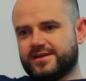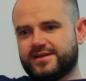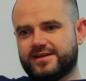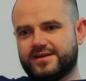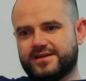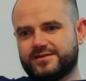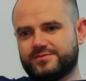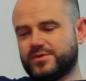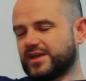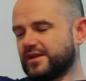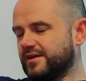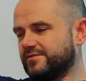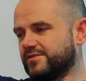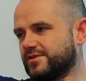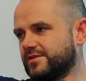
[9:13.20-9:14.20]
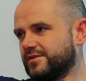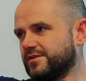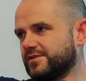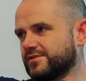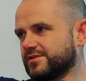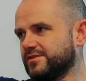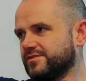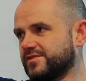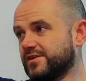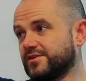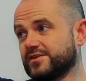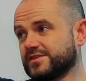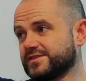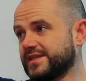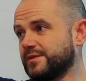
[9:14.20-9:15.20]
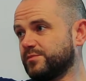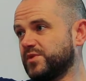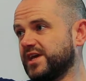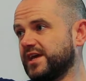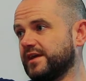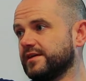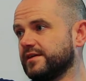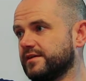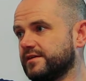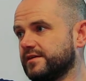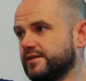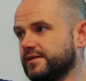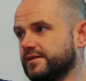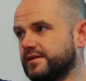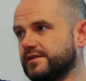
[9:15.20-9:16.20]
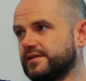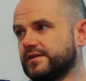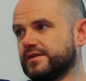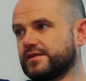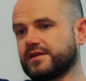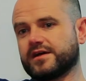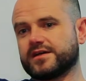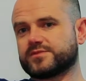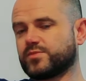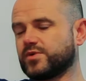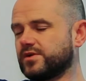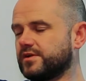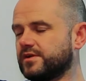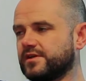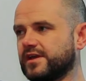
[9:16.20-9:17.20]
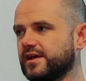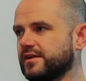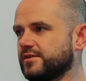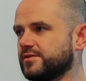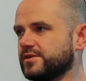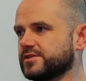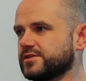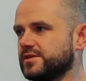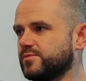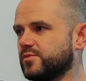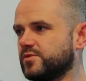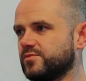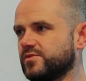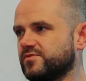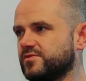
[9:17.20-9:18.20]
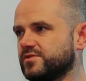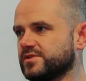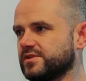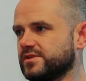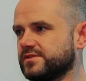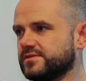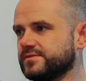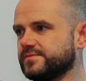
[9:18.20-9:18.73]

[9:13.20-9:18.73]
uh, we can have our, our stuff there in the same day. And uh, the guys put it in the anechoic chamber and we've results.